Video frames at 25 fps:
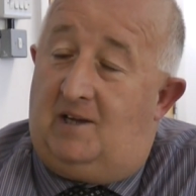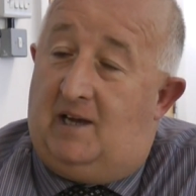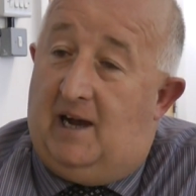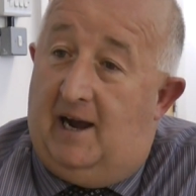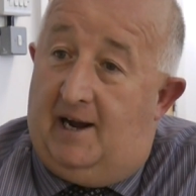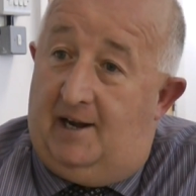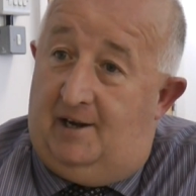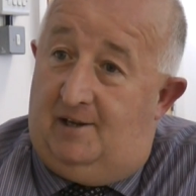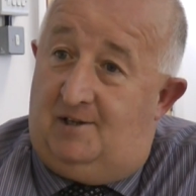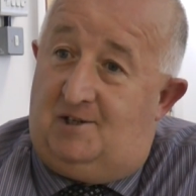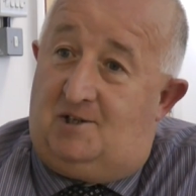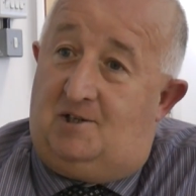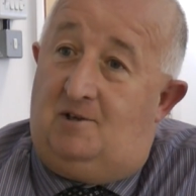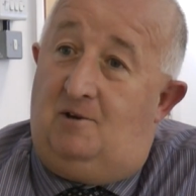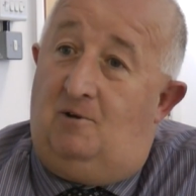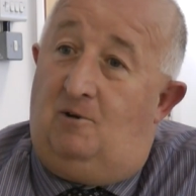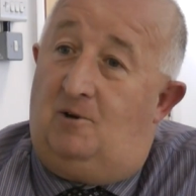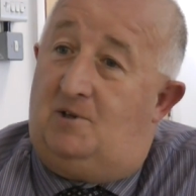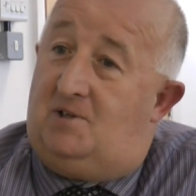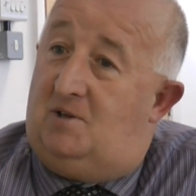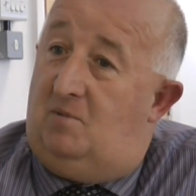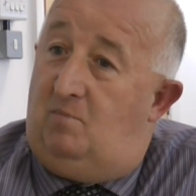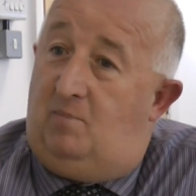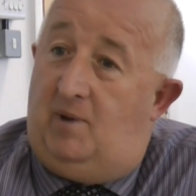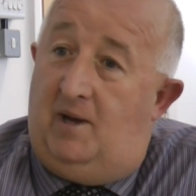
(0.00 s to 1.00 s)
guidance
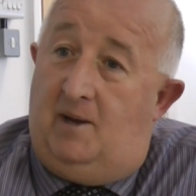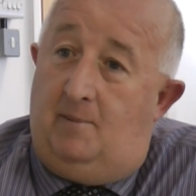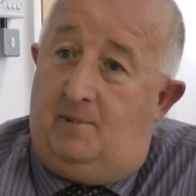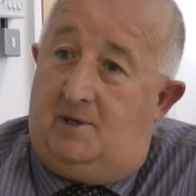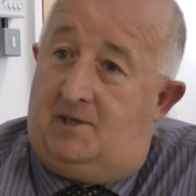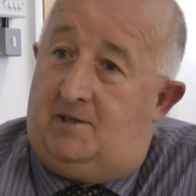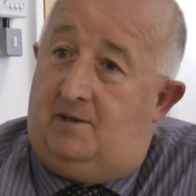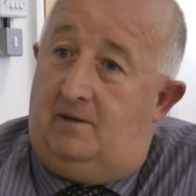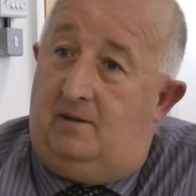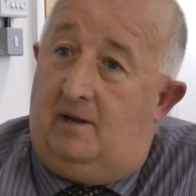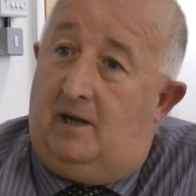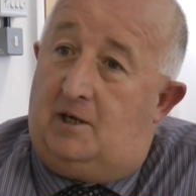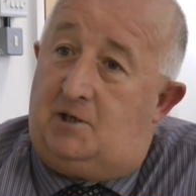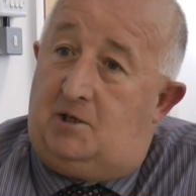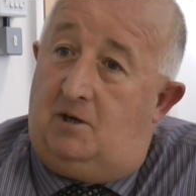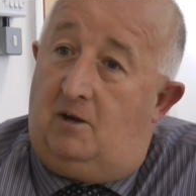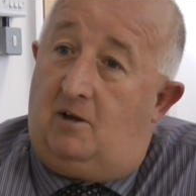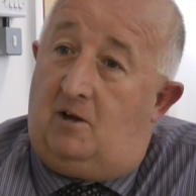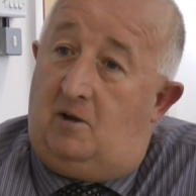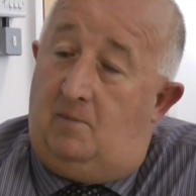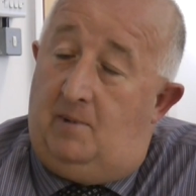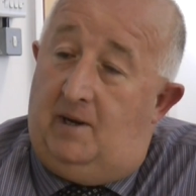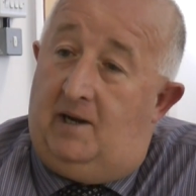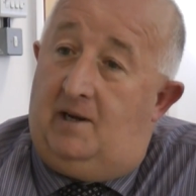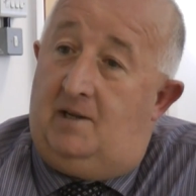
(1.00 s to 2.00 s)
notes and papers to
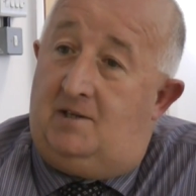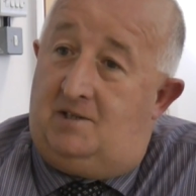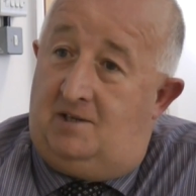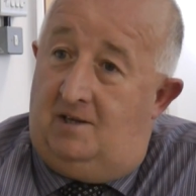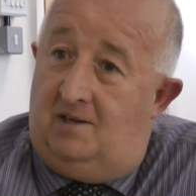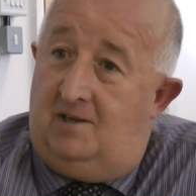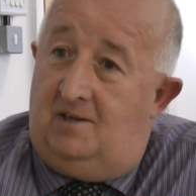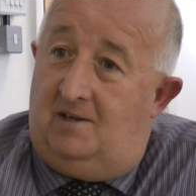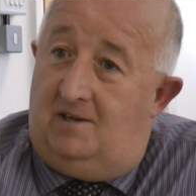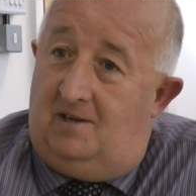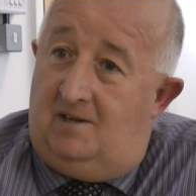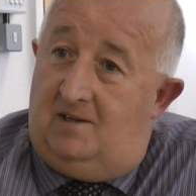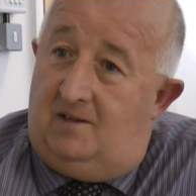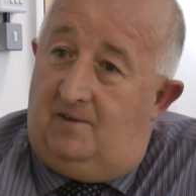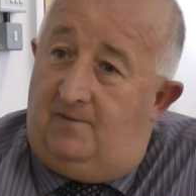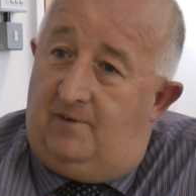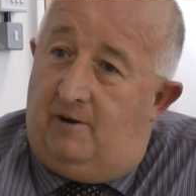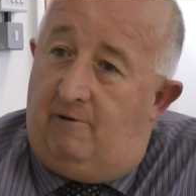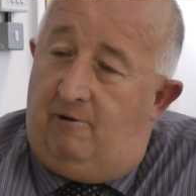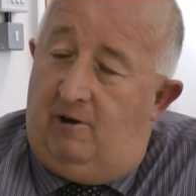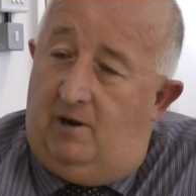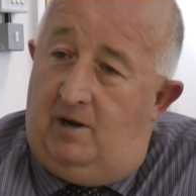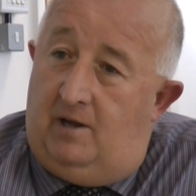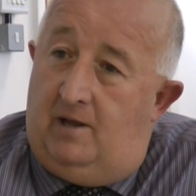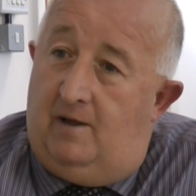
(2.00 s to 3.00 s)
national committees in the
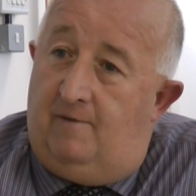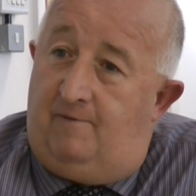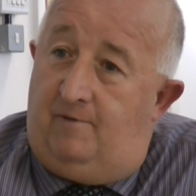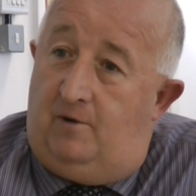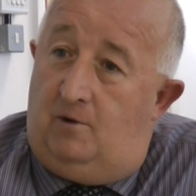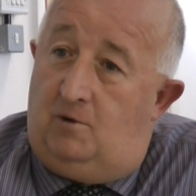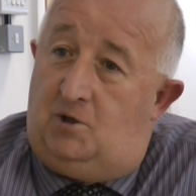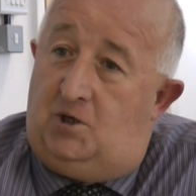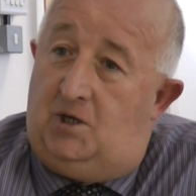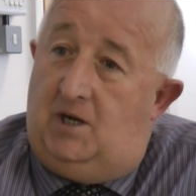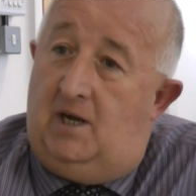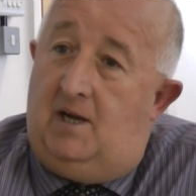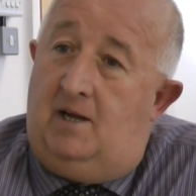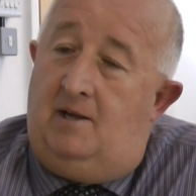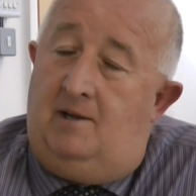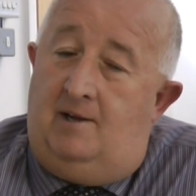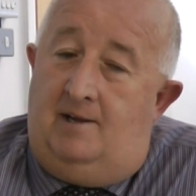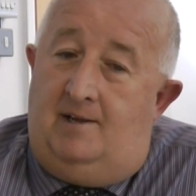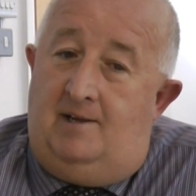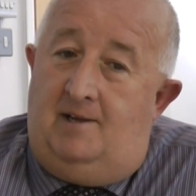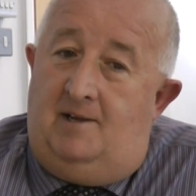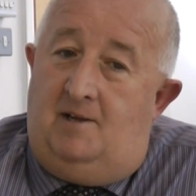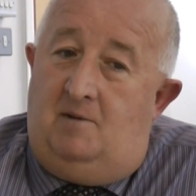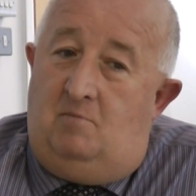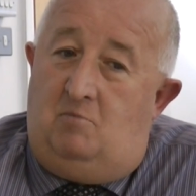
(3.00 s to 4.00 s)
very near future.
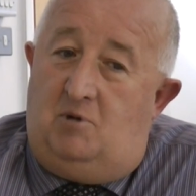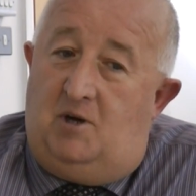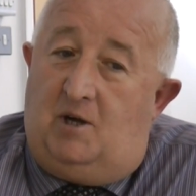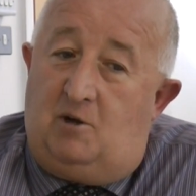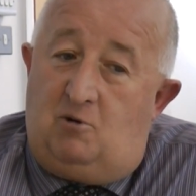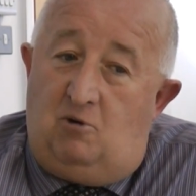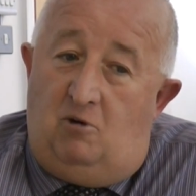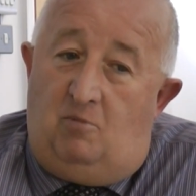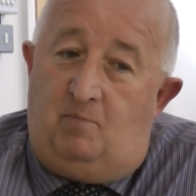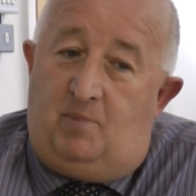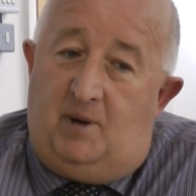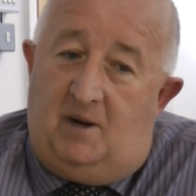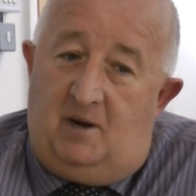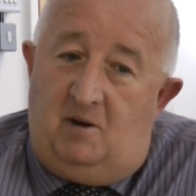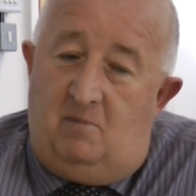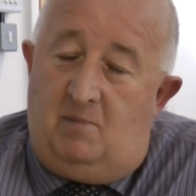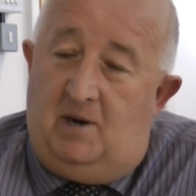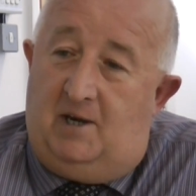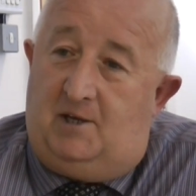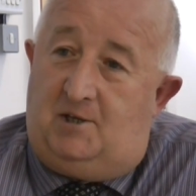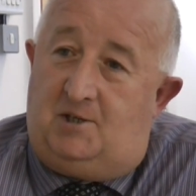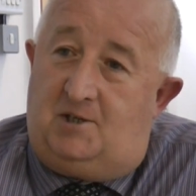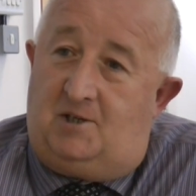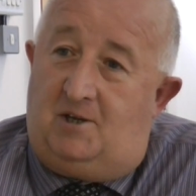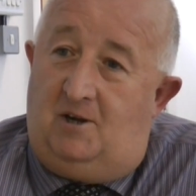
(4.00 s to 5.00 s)
But I go back to
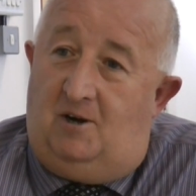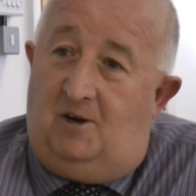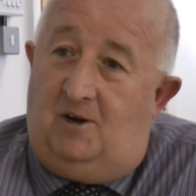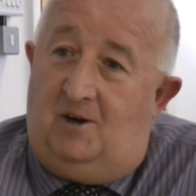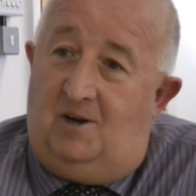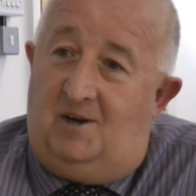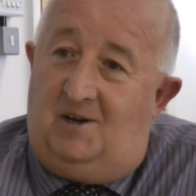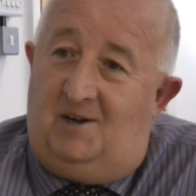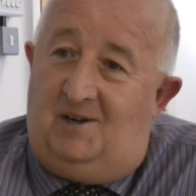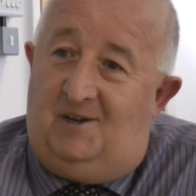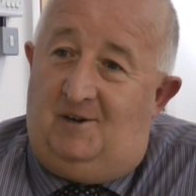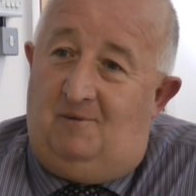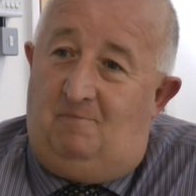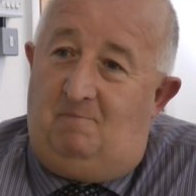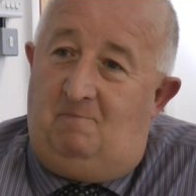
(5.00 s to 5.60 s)
my start.